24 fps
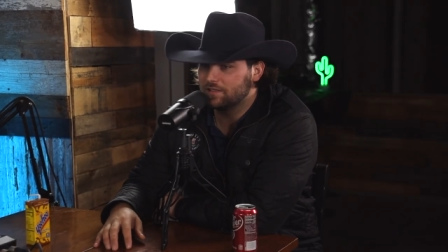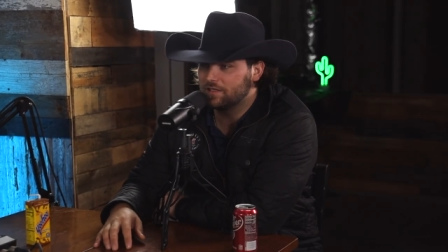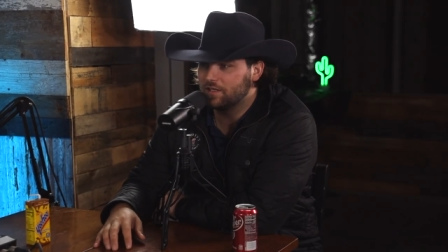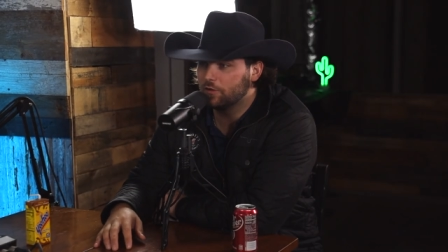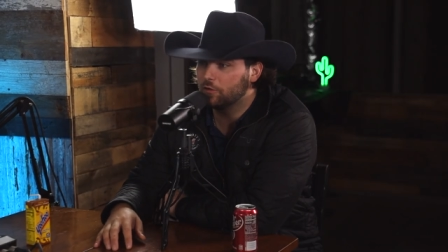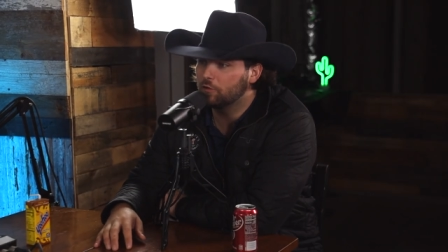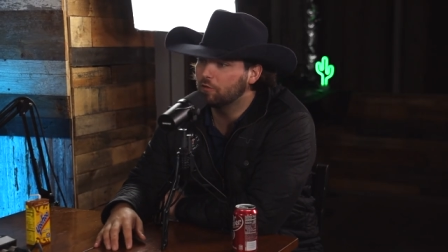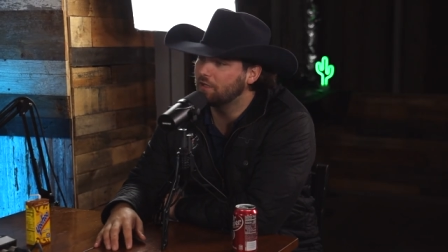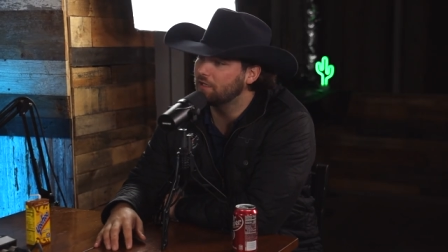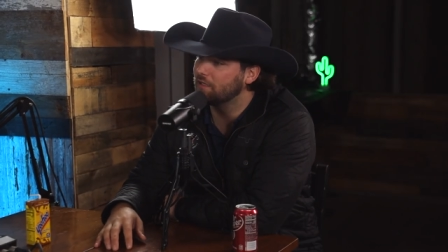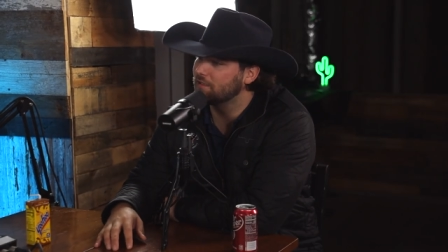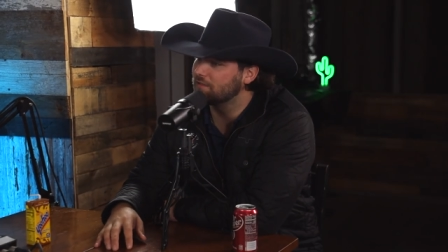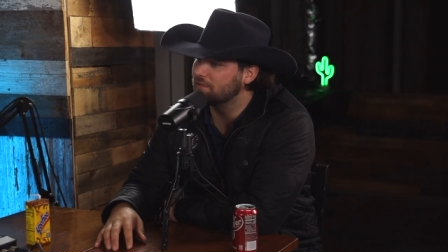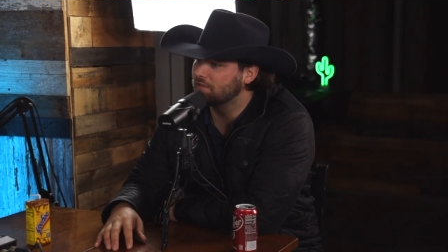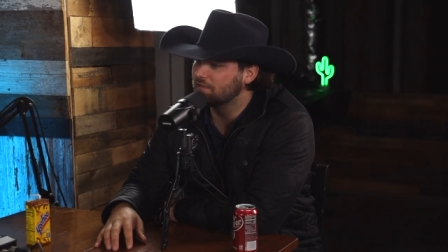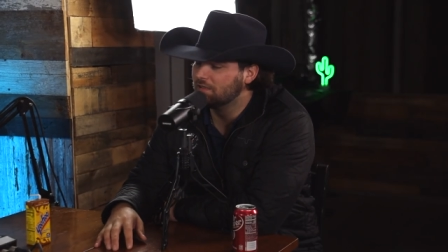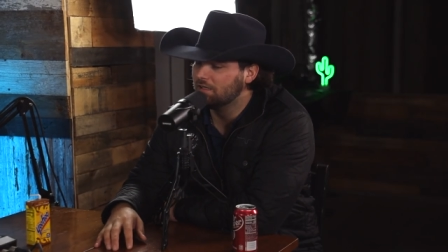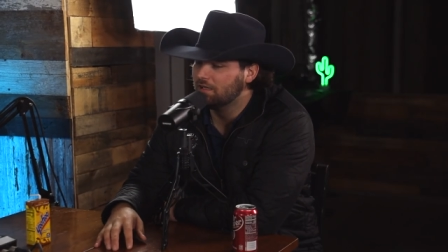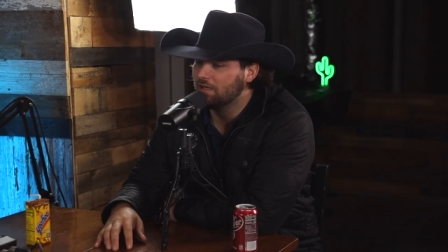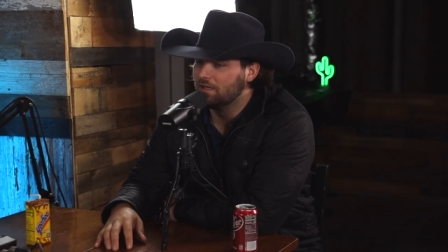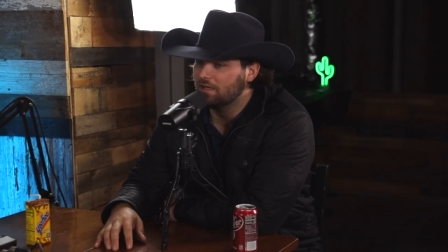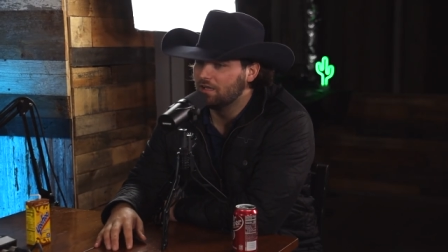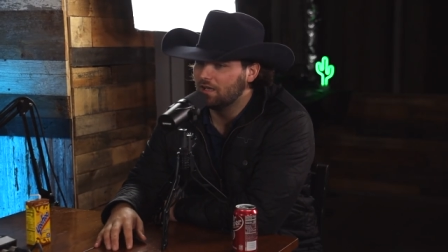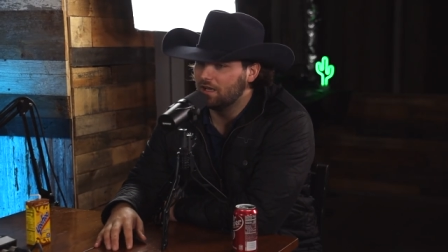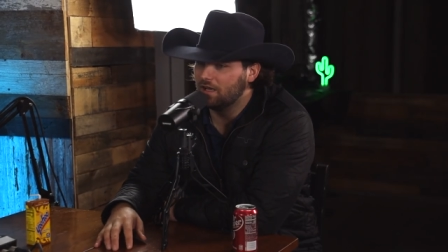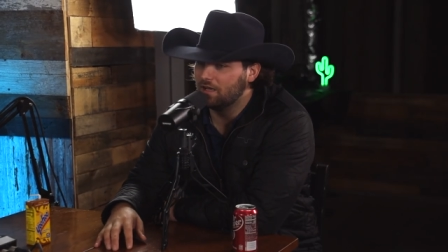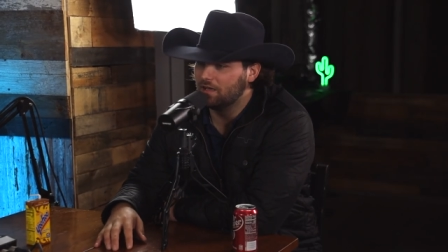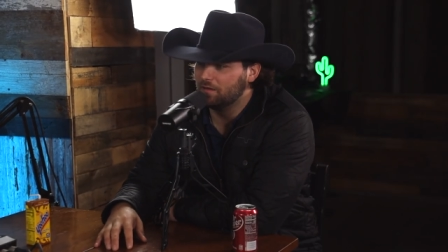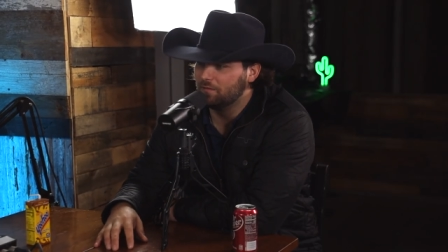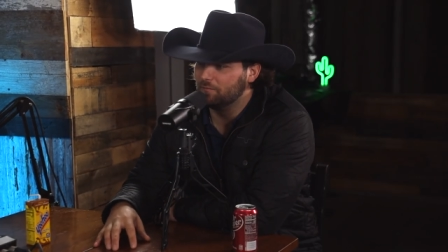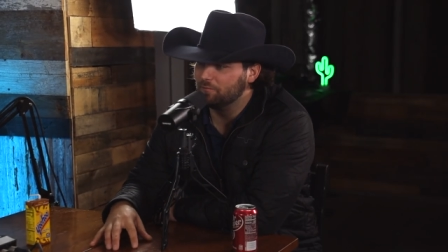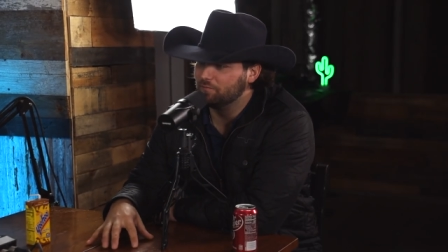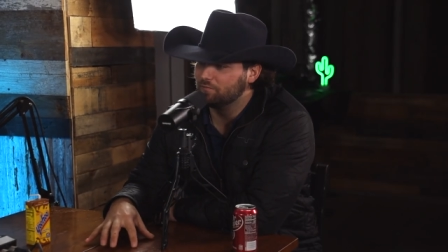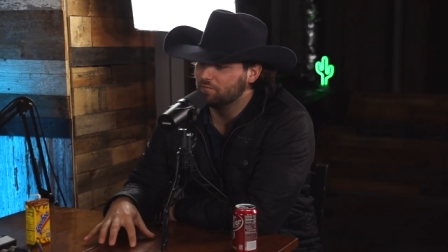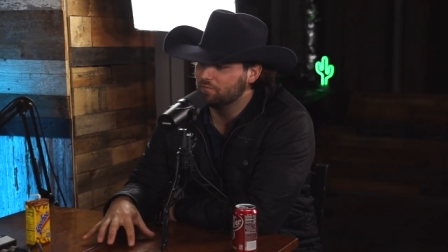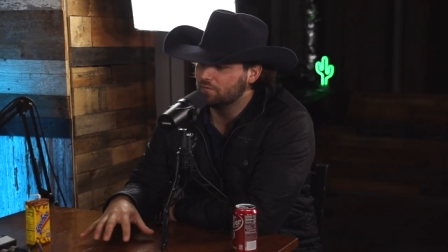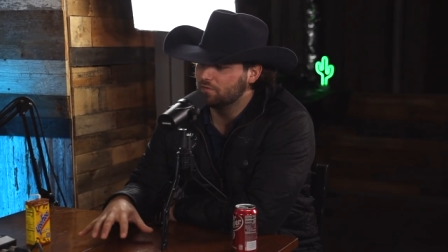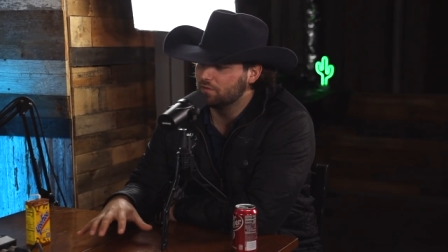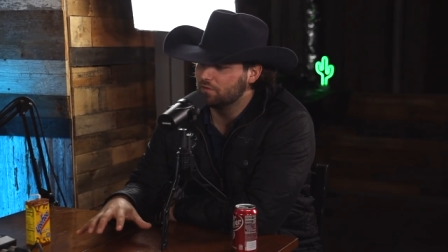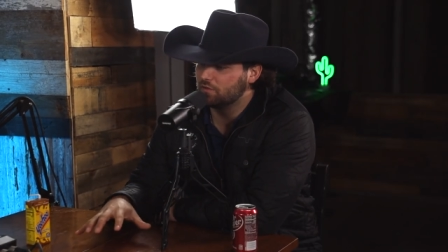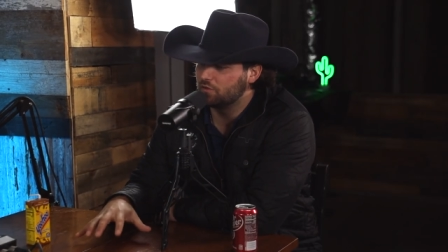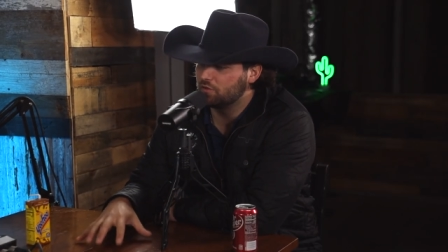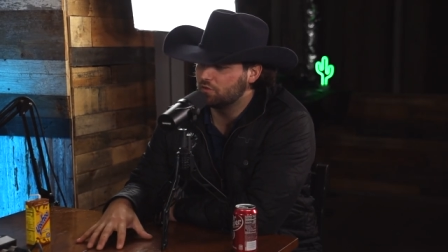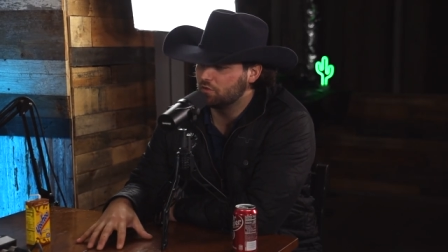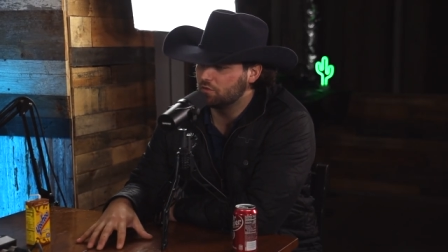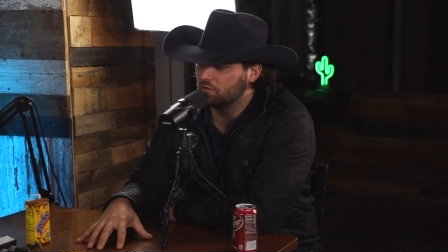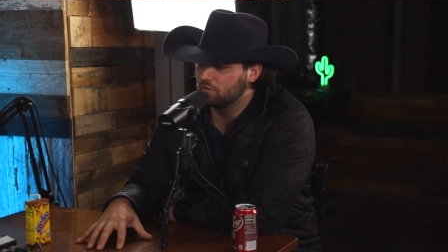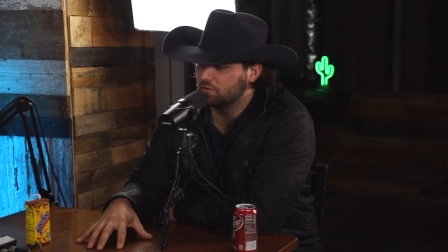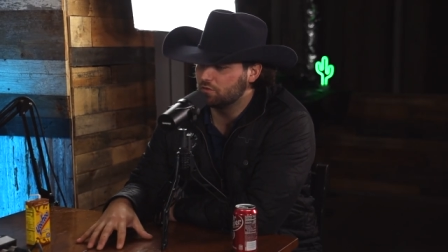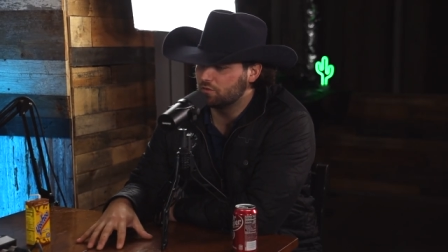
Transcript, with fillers: the deal. That's um, Sh-